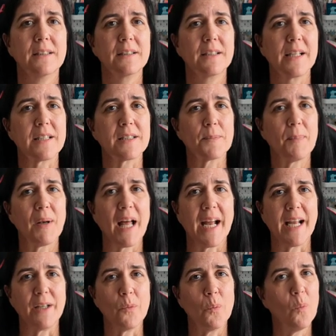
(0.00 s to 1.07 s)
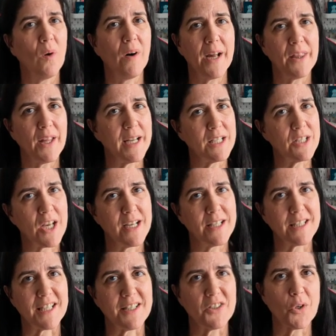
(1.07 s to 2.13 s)
explain why they
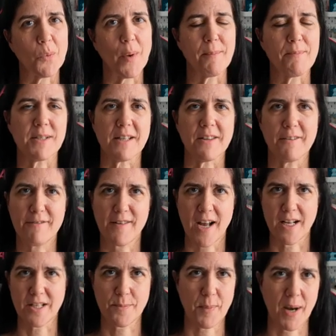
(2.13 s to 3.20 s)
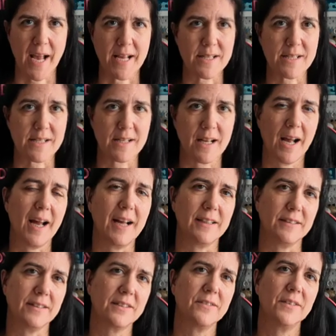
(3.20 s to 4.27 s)
turned into whips in the first place.
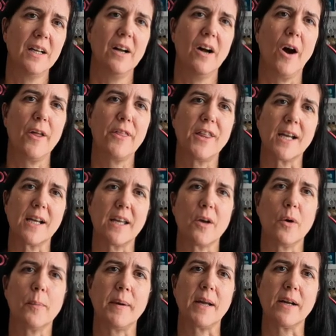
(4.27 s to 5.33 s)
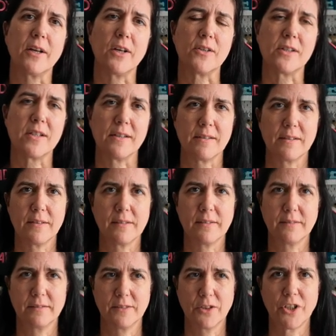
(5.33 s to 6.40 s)
And I think it would be a good
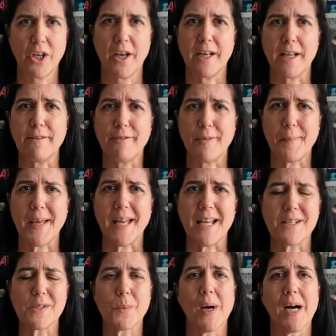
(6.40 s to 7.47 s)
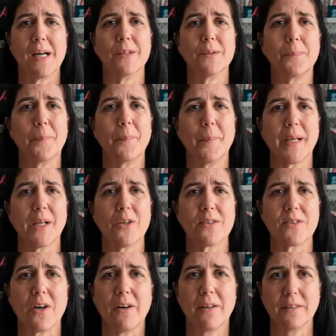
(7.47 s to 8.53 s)
journey for me as well,
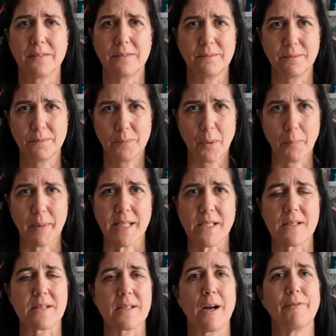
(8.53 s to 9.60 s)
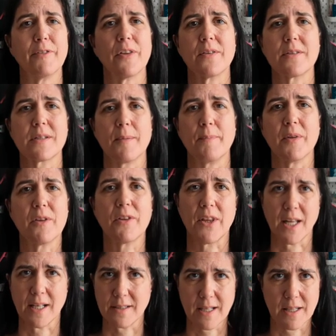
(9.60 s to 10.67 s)
because I'll probably discover that some of the
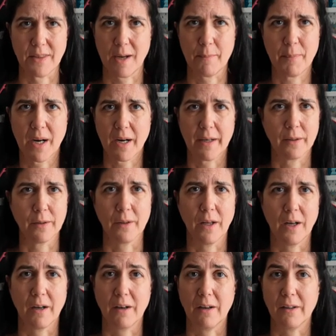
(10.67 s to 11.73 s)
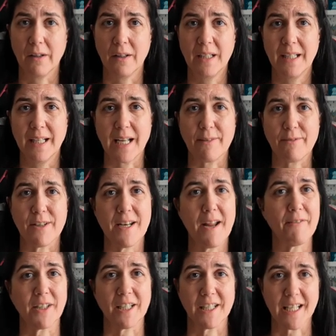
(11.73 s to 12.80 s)
things in that pile are either
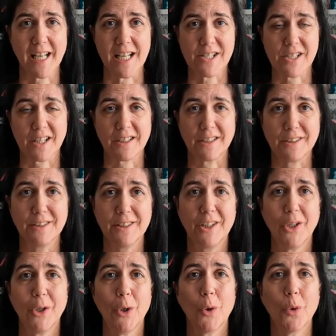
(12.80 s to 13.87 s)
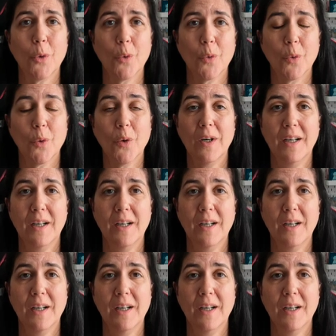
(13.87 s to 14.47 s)
never going to get done, or